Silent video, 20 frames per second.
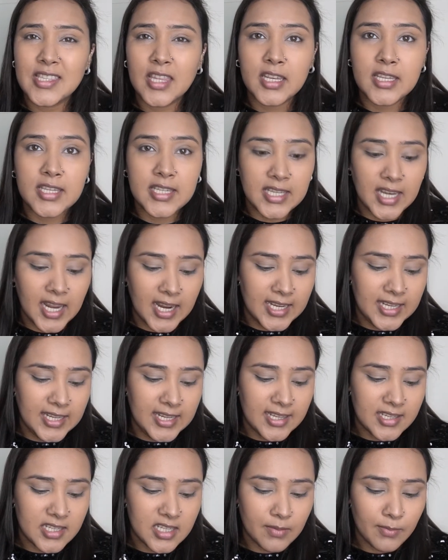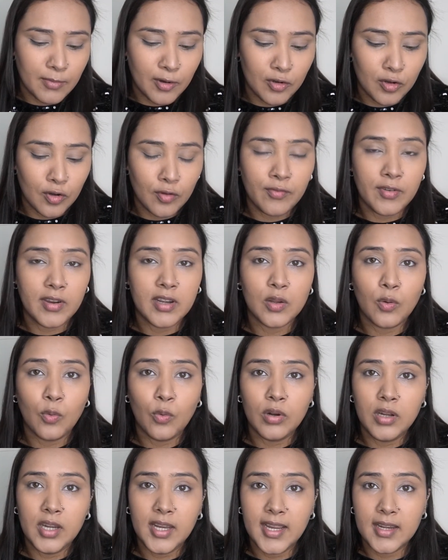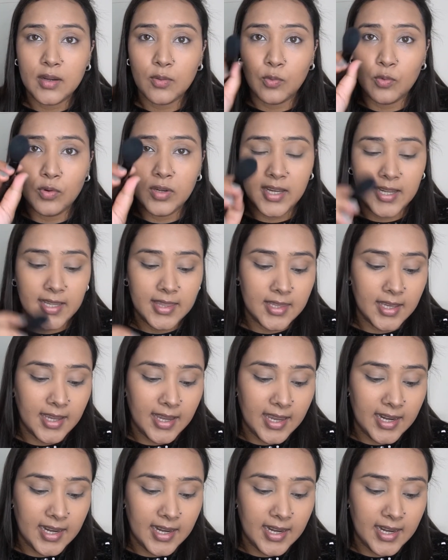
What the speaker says: the tiniest amount of it, only in the